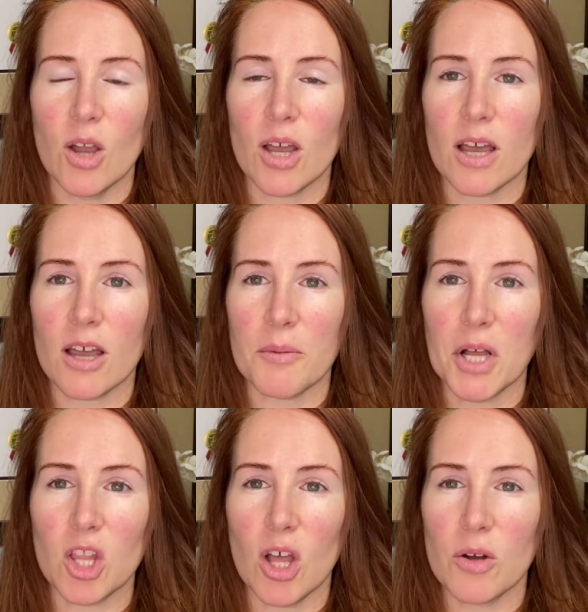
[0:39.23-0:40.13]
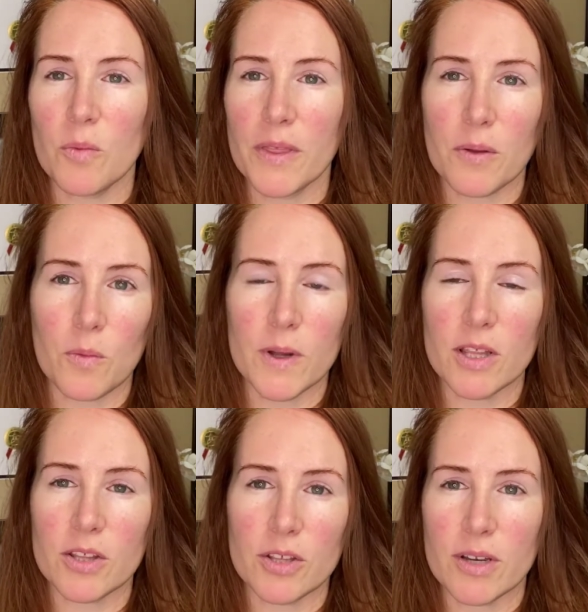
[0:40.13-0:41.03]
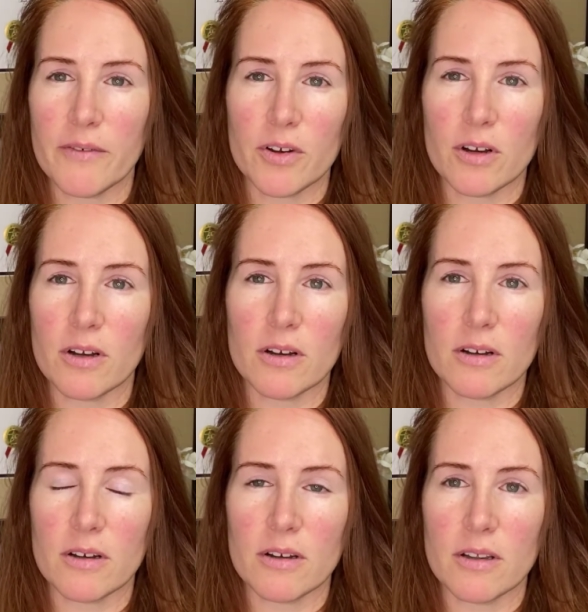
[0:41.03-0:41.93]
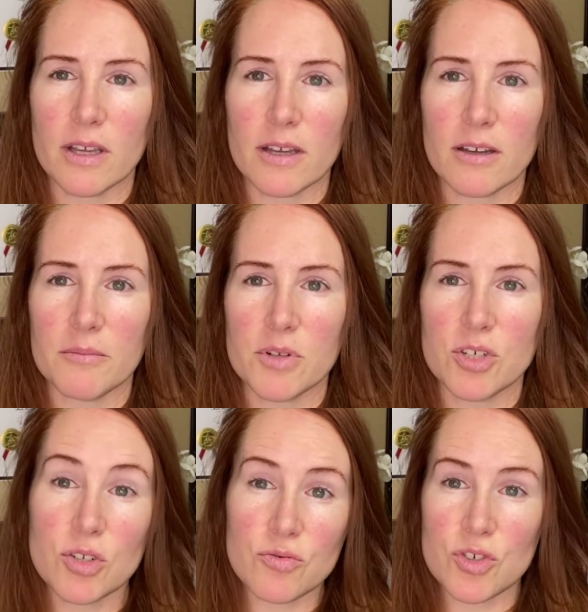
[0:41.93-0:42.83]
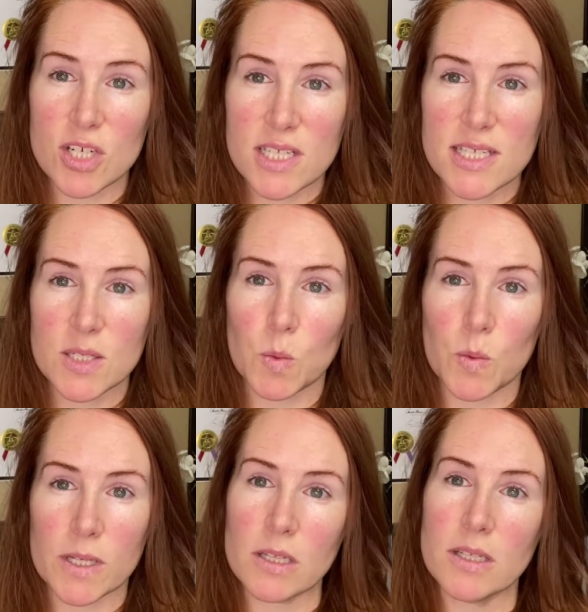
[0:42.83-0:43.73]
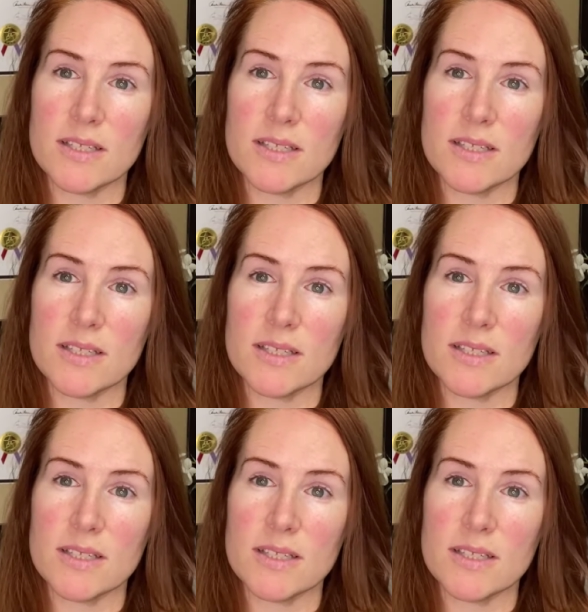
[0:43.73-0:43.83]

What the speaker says: Along with a will, you never do just a will.